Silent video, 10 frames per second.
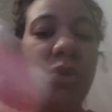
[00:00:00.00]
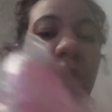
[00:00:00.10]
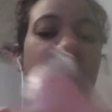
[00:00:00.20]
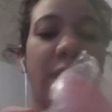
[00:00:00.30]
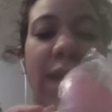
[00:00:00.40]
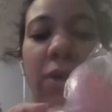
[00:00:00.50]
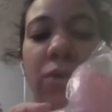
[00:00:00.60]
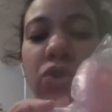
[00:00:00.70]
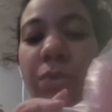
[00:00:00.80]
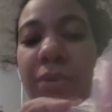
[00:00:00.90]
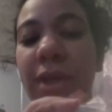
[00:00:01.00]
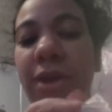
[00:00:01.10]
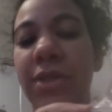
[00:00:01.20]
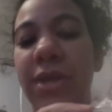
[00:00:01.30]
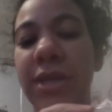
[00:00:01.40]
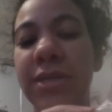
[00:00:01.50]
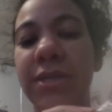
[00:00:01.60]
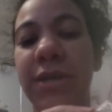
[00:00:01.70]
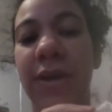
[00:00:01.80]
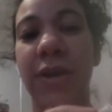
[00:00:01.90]
on how to plug this.
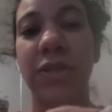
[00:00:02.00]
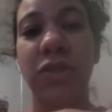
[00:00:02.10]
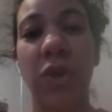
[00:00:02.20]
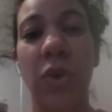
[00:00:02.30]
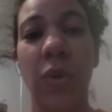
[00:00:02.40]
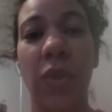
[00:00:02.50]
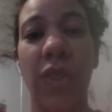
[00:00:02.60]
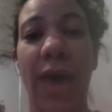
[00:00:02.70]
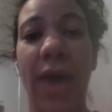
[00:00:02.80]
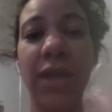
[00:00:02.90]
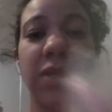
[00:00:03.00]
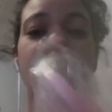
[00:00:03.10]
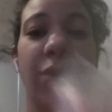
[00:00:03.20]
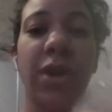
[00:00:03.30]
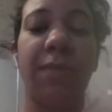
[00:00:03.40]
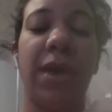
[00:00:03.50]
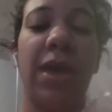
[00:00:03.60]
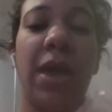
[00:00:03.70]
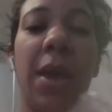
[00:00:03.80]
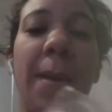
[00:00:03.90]
And so that is going to
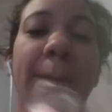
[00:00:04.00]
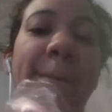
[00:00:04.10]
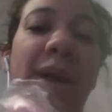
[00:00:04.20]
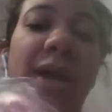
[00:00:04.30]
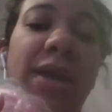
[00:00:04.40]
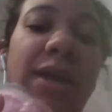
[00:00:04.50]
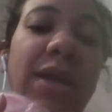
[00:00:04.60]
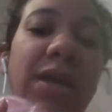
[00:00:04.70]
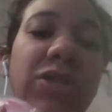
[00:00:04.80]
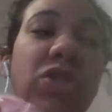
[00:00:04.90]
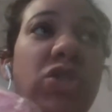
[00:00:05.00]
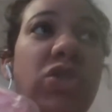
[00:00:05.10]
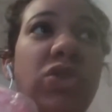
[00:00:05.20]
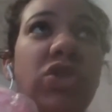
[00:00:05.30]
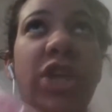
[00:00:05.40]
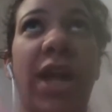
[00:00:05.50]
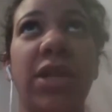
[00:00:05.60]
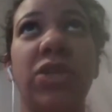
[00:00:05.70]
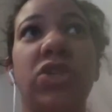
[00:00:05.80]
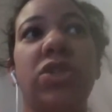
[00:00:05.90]
be my next
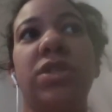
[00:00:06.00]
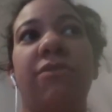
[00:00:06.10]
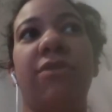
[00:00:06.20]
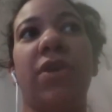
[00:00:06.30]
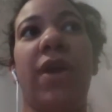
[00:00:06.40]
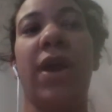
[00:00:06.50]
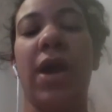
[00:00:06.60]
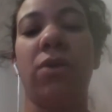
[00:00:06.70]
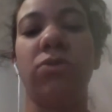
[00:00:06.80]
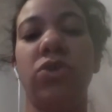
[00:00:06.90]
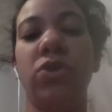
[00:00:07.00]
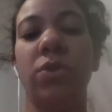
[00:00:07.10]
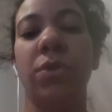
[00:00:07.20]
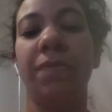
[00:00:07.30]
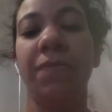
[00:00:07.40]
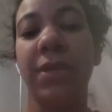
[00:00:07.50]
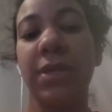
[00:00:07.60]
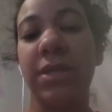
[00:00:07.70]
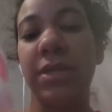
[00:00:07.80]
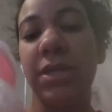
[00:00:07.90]
challenge, is to figure out how to
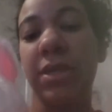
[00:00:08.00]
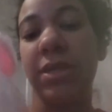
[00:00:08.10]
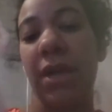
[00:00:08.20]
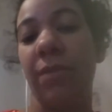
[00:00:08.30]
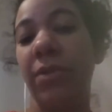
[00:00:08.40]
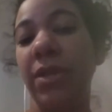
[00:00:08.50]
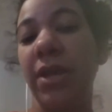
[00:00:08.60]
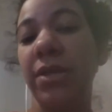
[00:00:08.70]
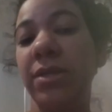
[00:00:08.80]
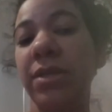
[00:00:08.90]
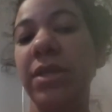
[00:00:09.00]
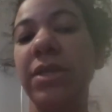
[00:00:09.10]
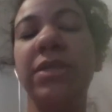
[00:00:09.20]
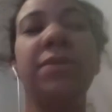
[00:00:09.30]
stabilize this.